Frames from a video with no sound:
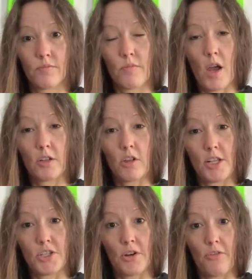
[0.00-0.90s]

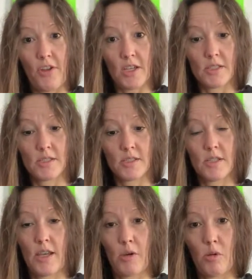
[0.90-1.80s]
Unclench your
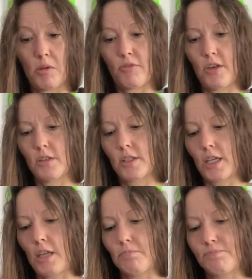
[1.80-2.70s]
fist. It will be filled
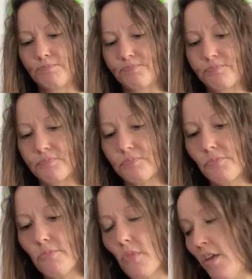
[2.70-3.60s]
again.
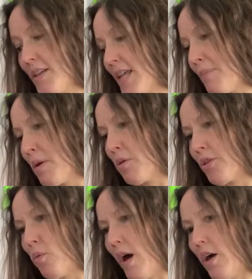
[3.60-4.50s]
Let's tap in with the
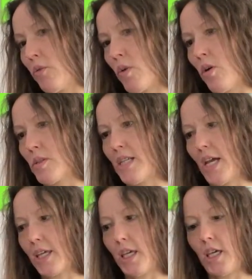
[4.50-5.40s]
Wild Rose
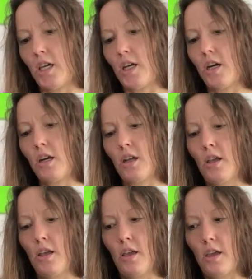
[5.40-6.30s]
deck here.
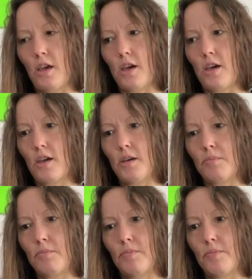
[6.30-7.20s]

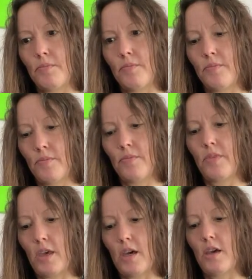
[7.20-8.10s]

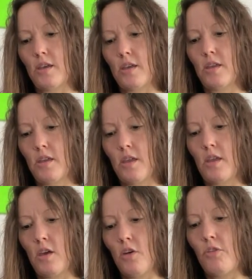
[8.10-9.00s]
Yeah.
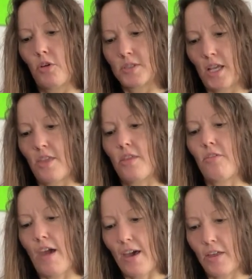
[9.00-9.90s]
Focusing on the
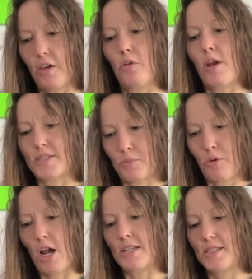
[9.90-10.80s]
value,
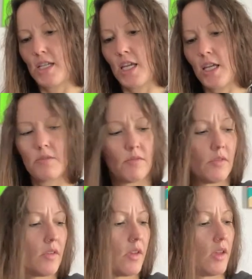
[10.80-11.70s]
reciprocity.
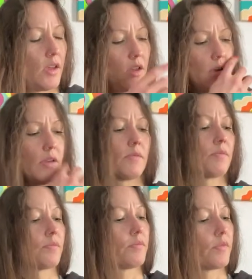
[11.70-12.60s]

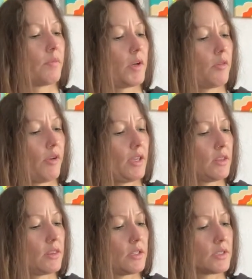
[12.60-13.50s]
I'm going to
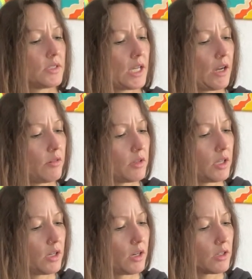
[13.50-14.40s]
write this down
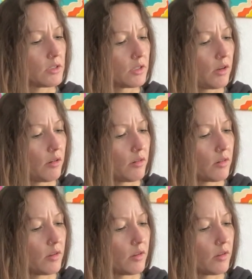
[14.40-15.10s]
here so